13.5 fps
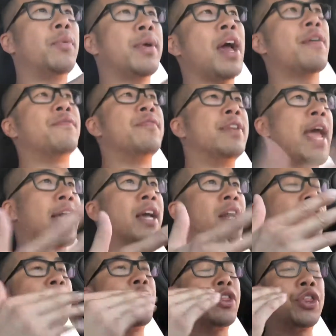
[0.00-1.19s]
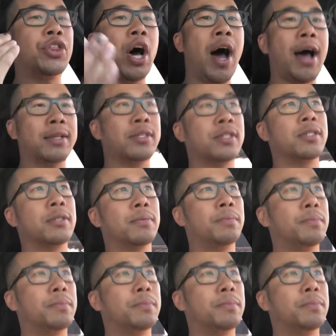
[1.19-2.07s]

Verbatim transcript: do we have negative thoughts?